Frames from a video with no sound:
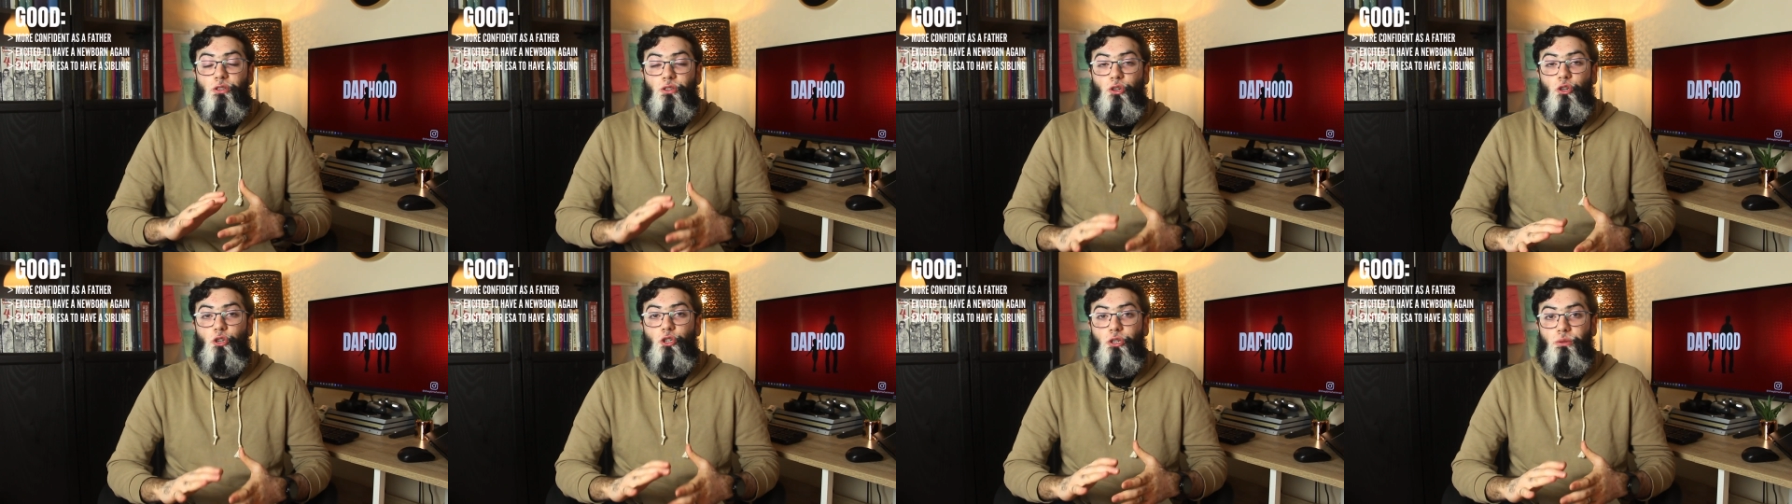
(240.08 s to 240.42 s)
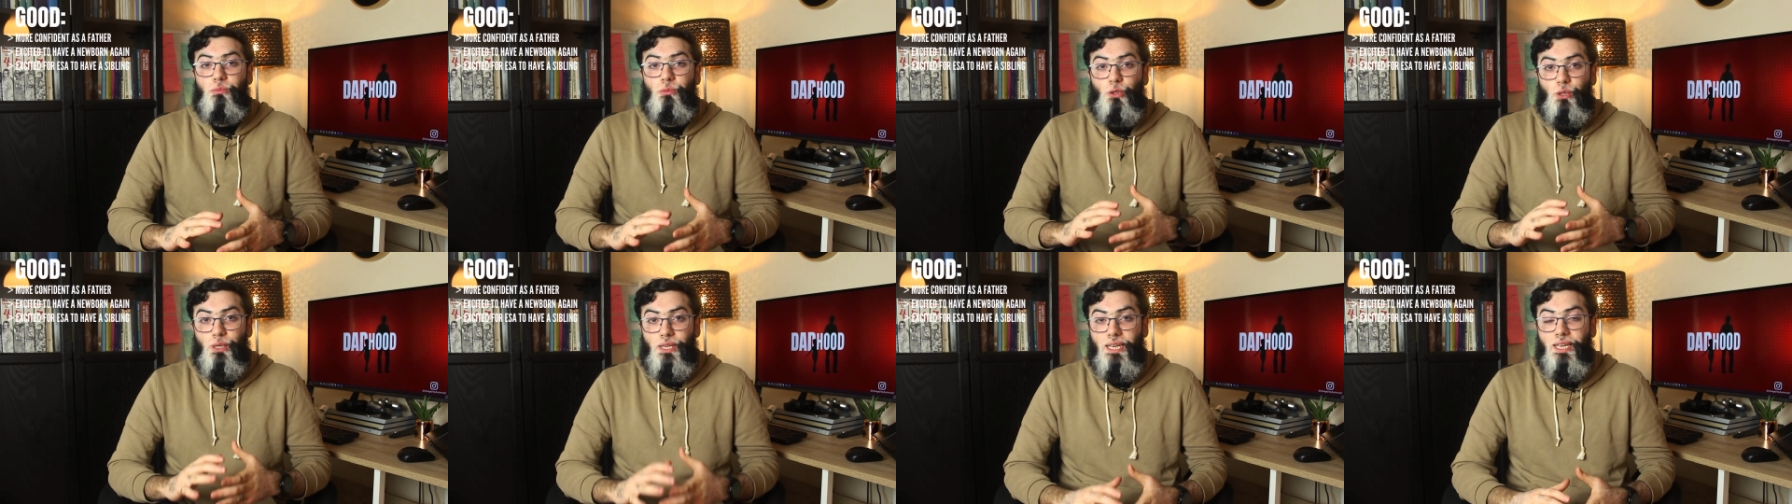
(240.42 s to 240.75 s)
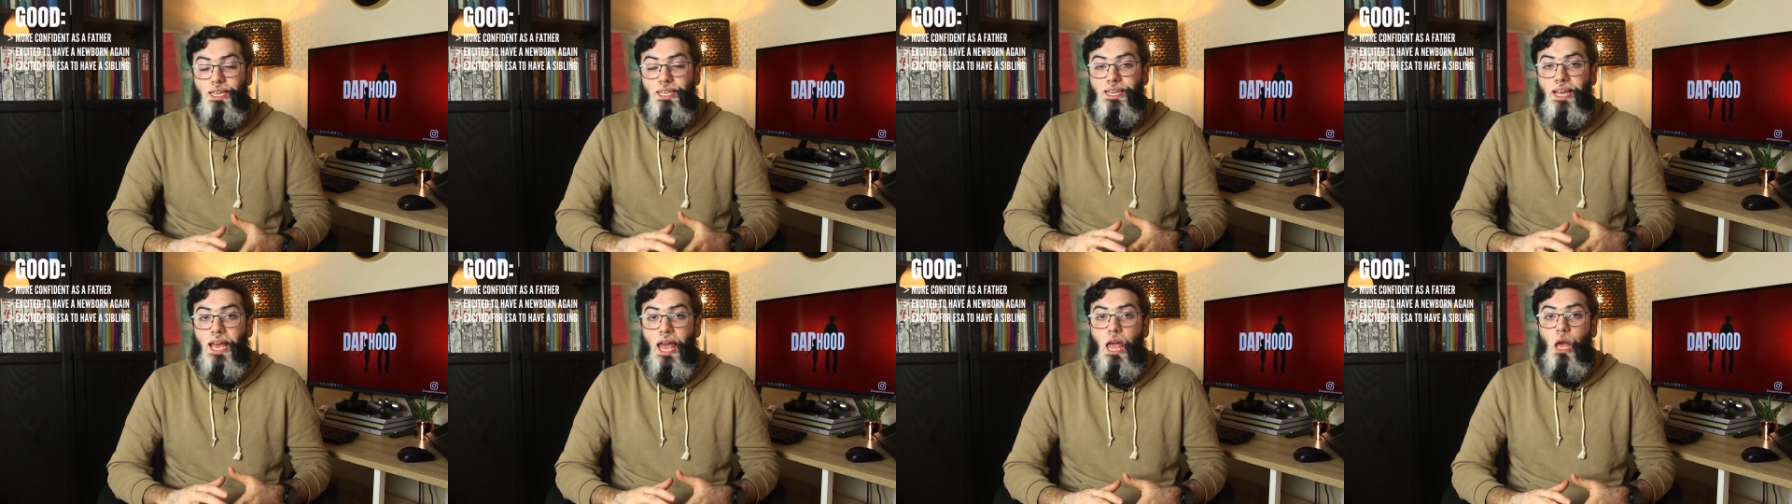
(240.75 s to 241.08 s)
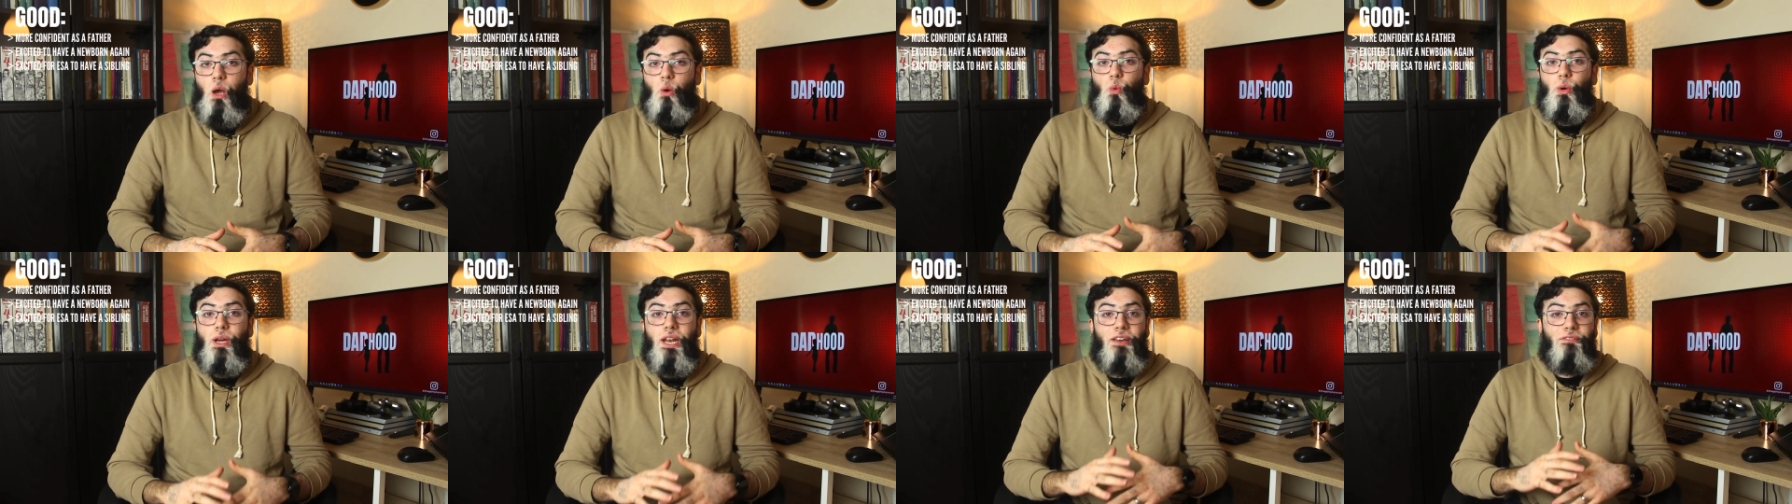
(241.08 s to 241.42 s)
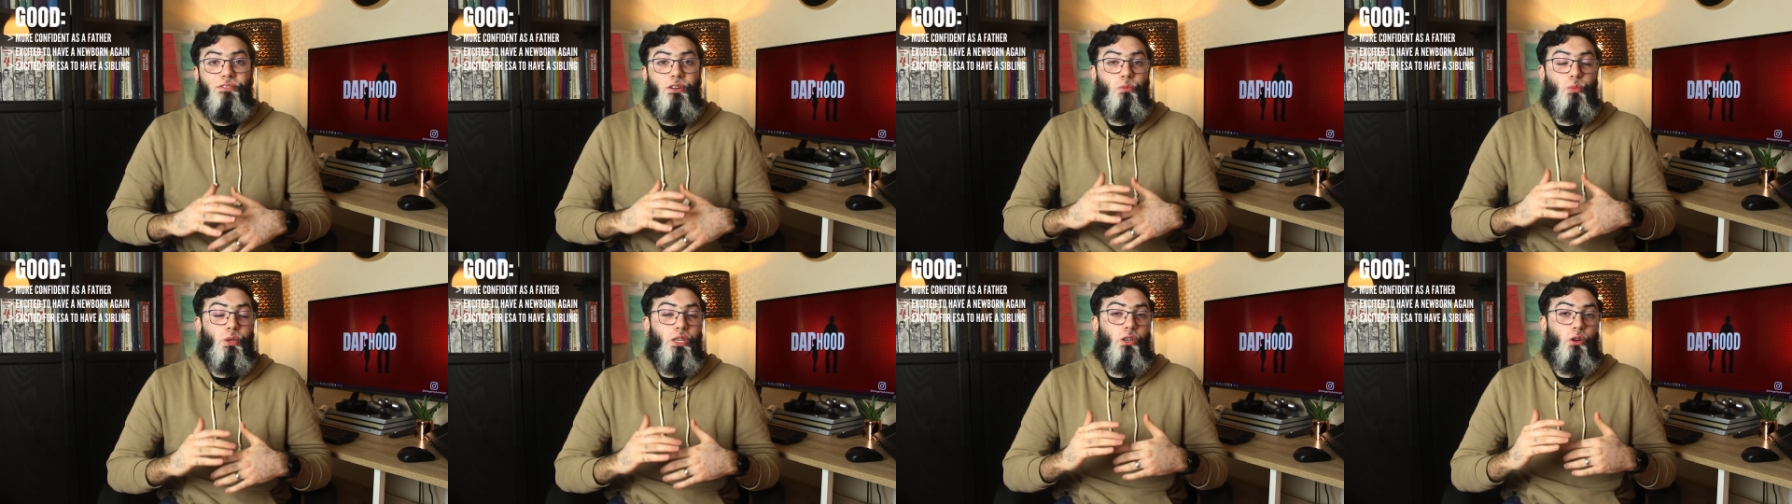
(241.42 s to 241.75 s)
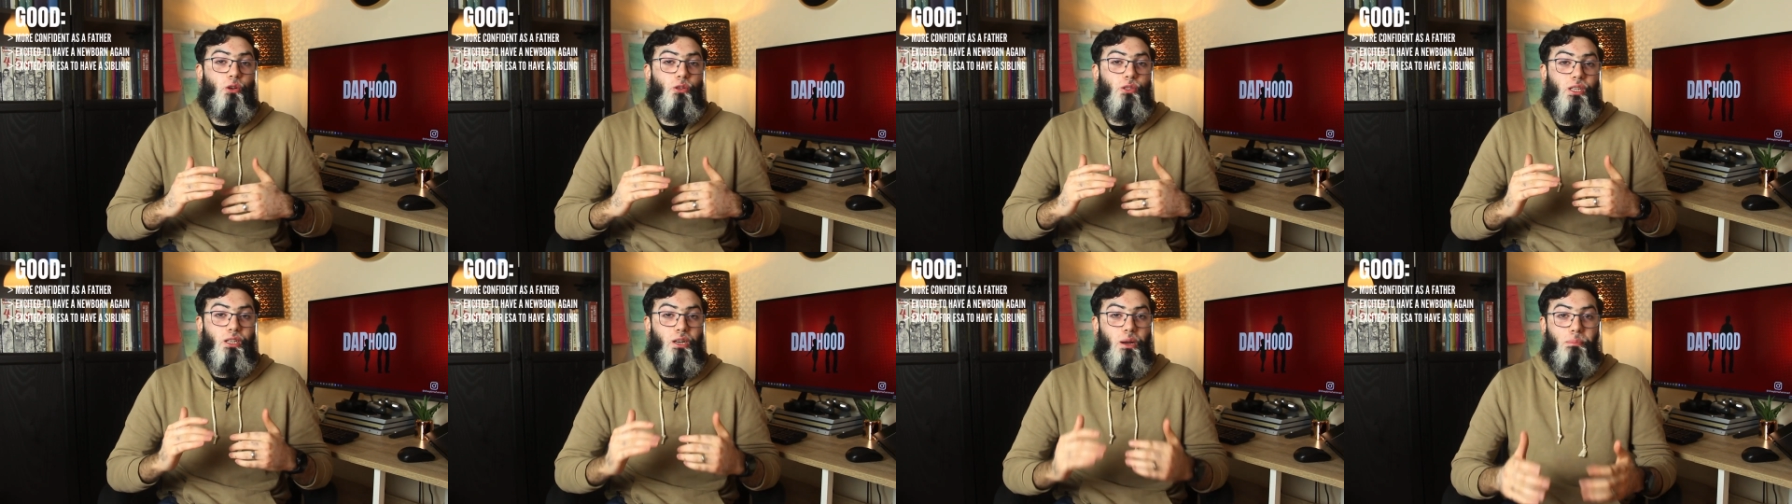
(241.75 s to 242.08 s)
sociable kid. Whenever we
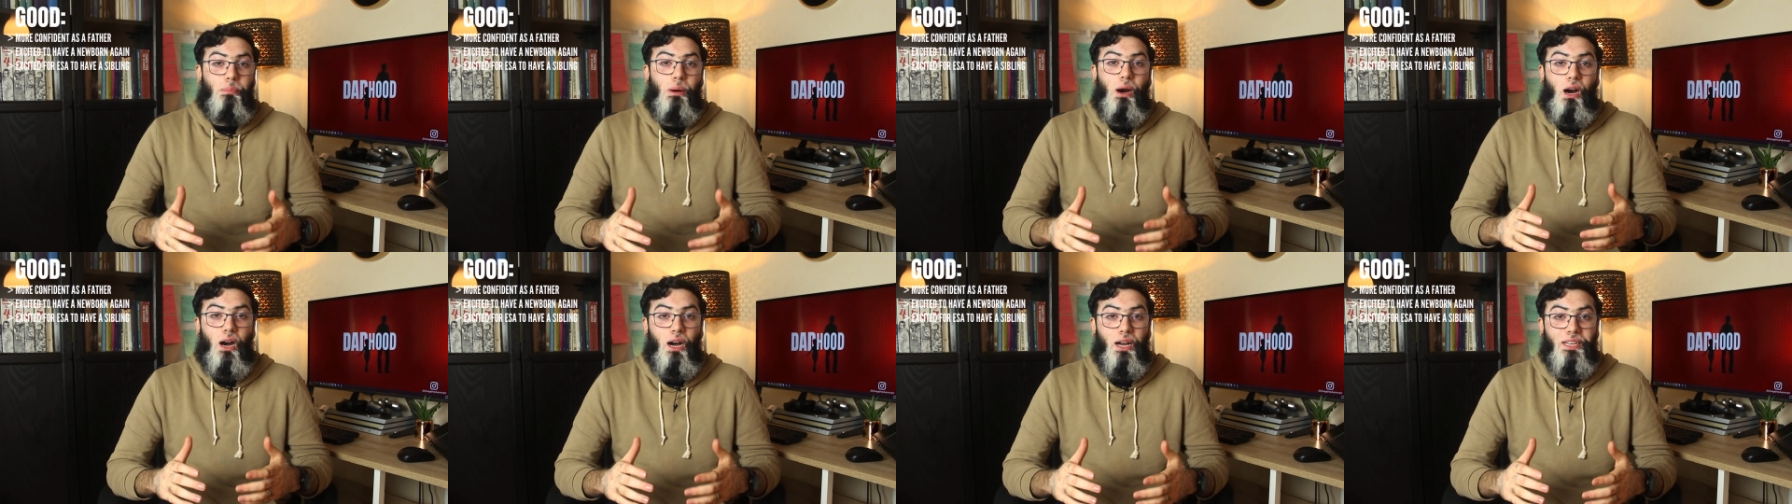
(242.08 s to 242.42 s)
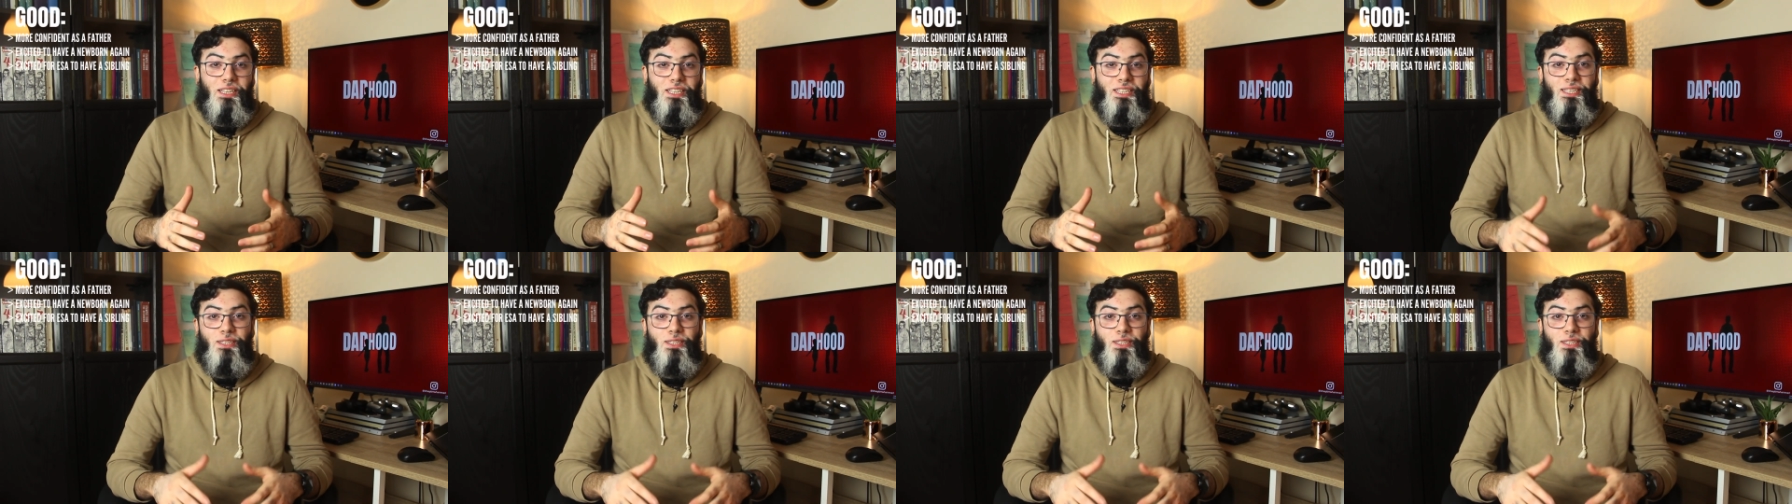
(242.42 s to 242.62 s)
go to the park,